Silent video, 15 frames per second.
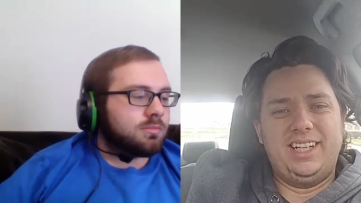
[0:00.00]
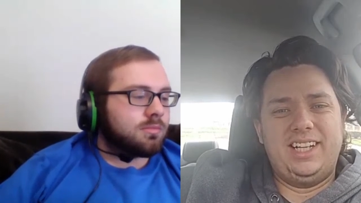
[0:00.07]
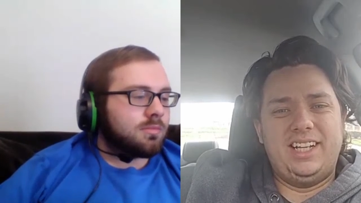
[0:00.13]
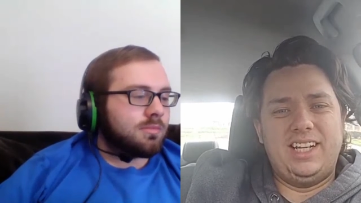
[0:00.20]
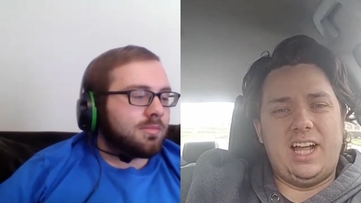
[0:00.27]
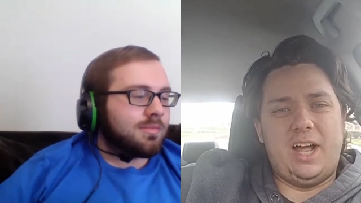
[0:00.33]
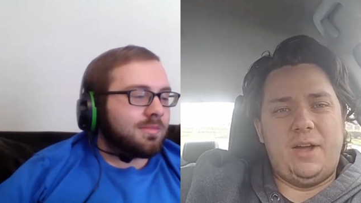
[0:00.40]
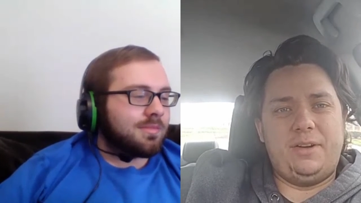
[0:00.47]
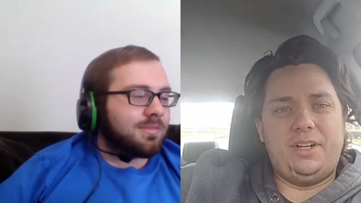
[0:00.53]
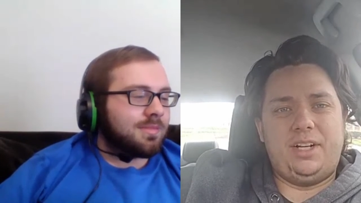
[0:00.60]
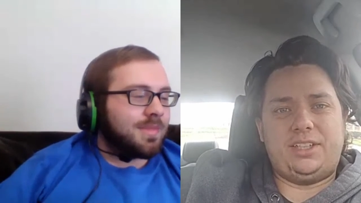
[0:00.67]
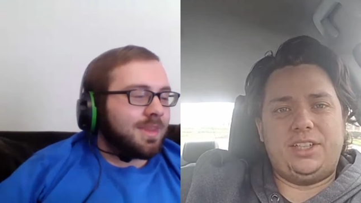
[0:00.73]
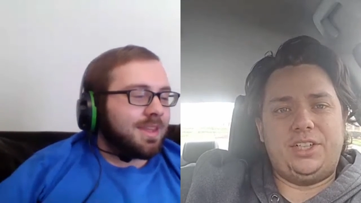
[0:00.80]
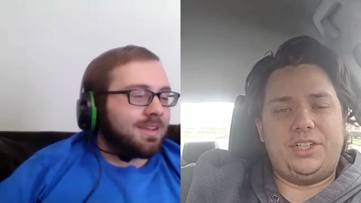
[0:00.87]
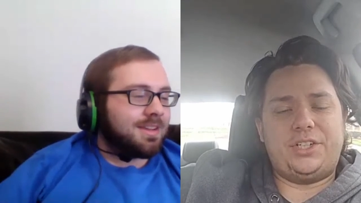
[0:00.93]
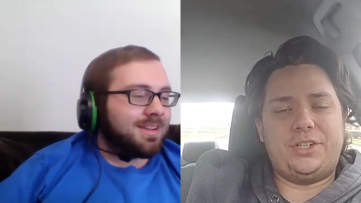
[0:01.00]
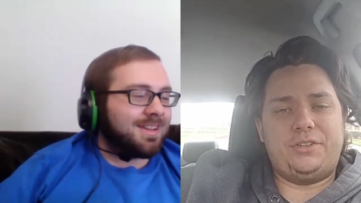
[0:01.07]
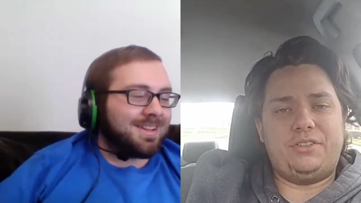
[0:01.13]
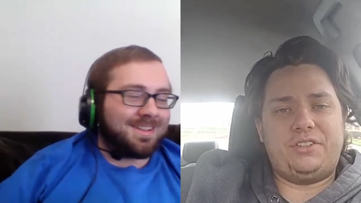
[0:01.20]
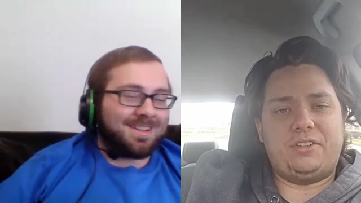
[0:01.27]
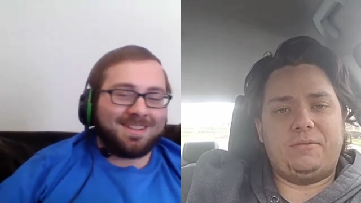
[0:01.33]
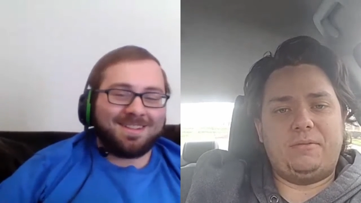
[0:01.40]
Speaker 1: uh, unless he
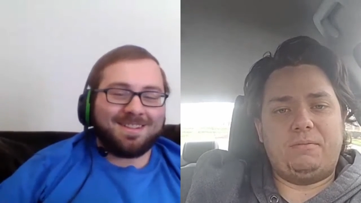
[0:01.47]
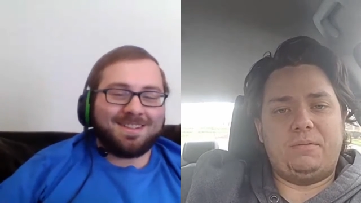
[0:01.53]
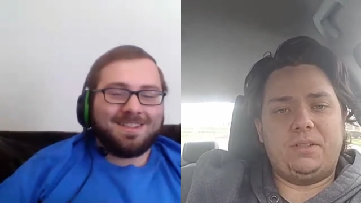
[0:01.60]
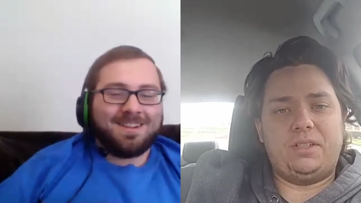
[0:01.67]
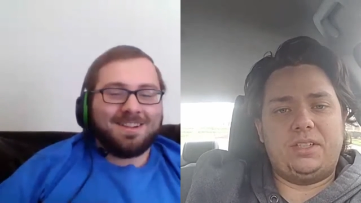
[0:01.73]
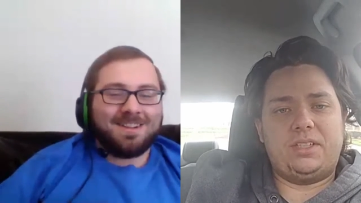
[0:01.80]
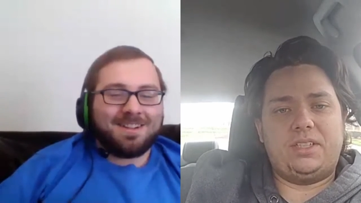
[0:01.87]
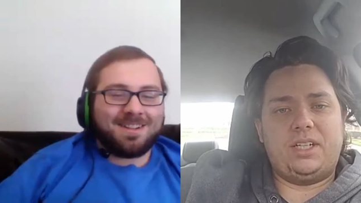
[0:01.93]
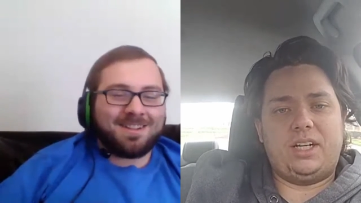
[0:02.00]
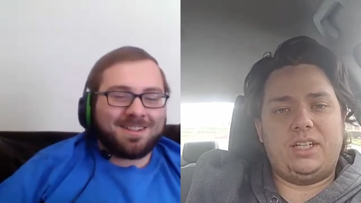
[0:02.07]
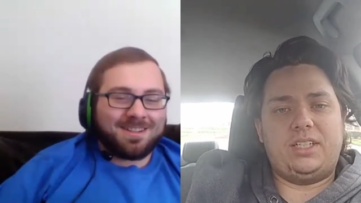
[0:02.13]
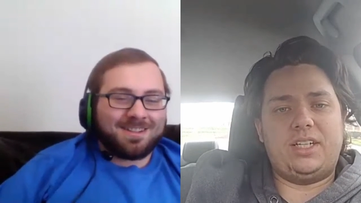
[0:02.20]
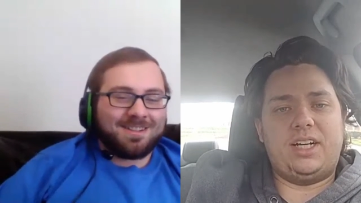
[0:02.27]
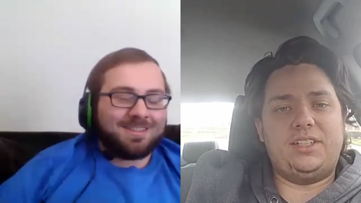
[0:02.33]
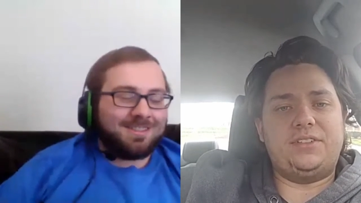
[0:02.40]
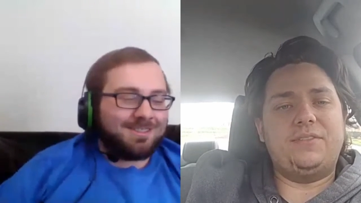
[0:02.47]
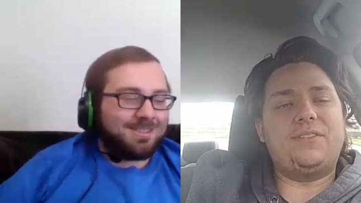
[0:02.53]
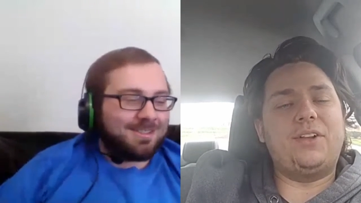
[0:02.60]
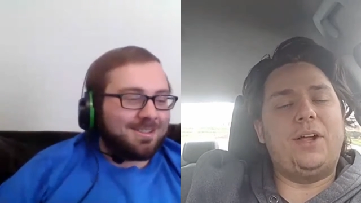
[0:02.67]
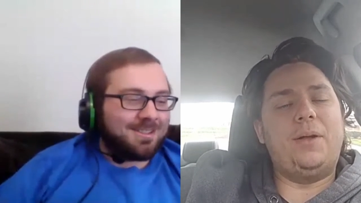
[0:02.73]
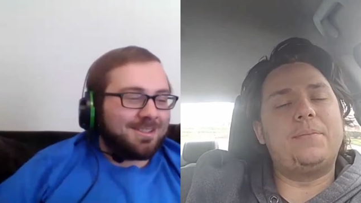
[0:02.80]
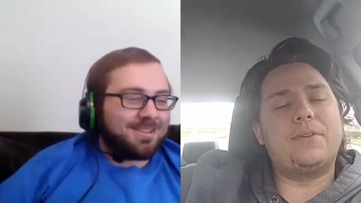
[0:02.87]
shows some signs
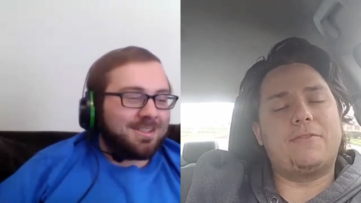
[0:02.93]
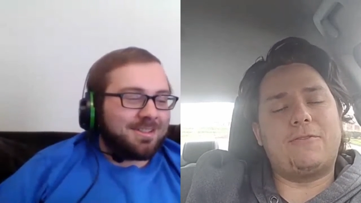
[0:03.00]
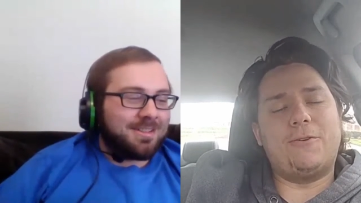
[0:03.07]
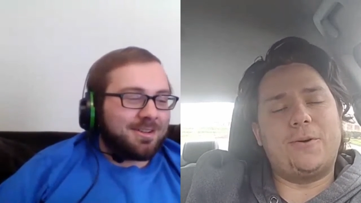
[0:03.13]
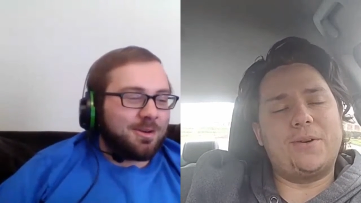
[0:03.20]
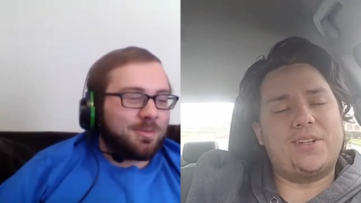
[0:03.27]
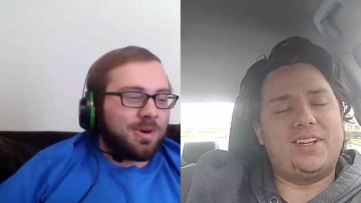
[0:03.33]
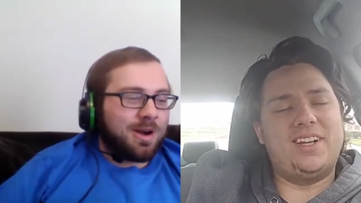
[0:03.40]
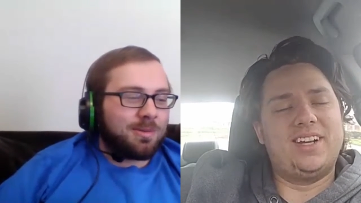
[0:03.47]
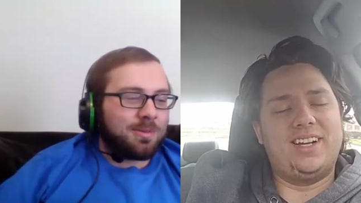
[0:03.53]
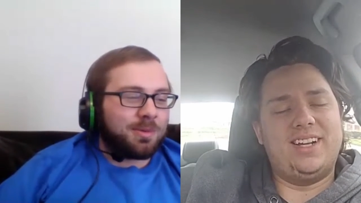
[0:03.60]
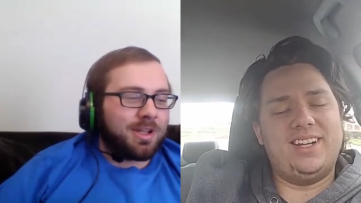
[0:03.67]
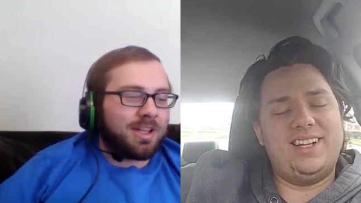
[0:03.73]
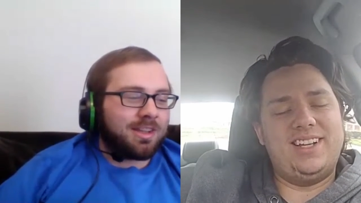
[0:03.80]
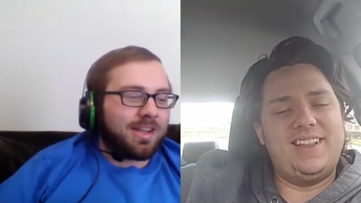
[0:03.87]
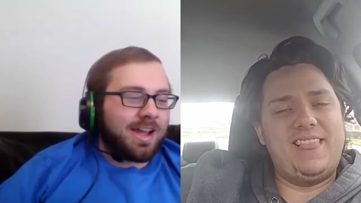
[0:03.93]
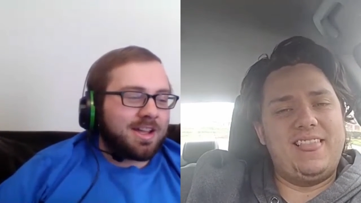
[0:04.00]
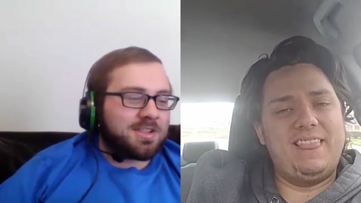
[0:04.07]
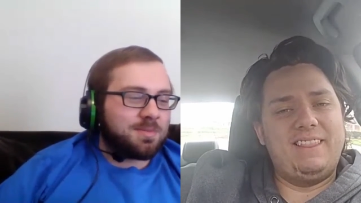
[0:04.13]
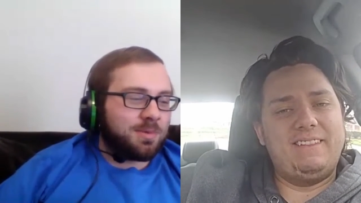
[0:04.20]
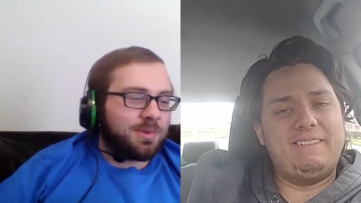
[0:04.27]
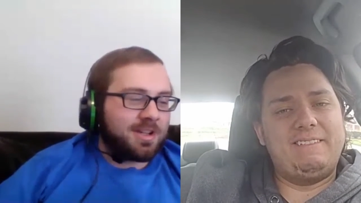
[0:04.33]
of glimpse,
Speaker 2: of course. You're probably in
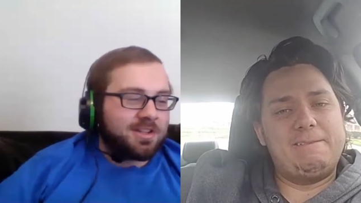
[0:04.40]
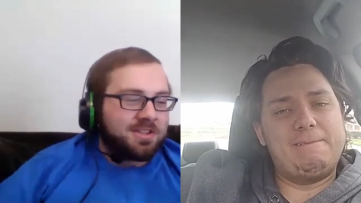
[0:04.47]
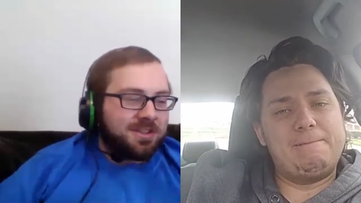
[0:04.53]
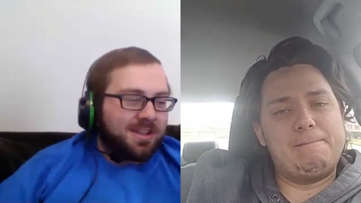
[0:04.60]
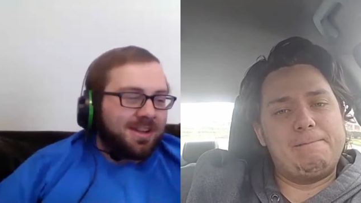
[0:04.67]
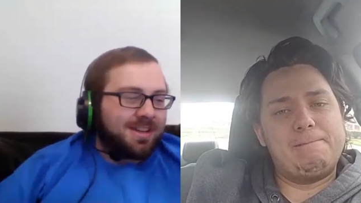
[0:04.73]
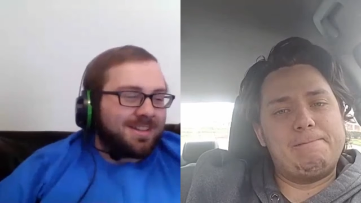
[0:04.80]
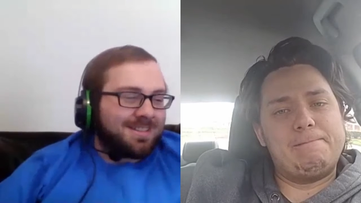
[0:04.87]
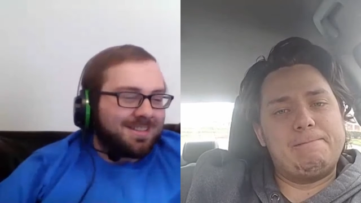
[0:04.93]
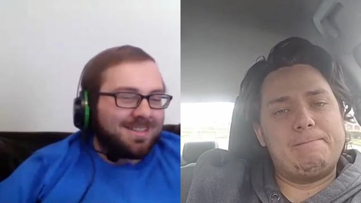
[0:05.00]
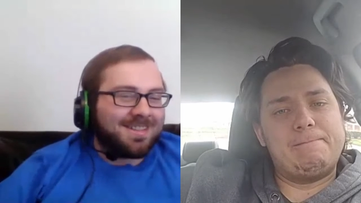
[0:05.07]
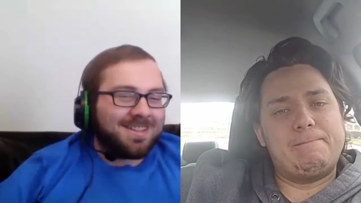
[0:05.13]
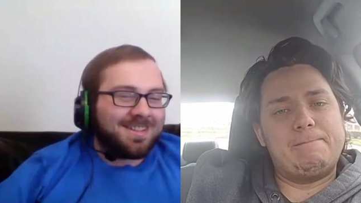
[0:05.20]
last place then.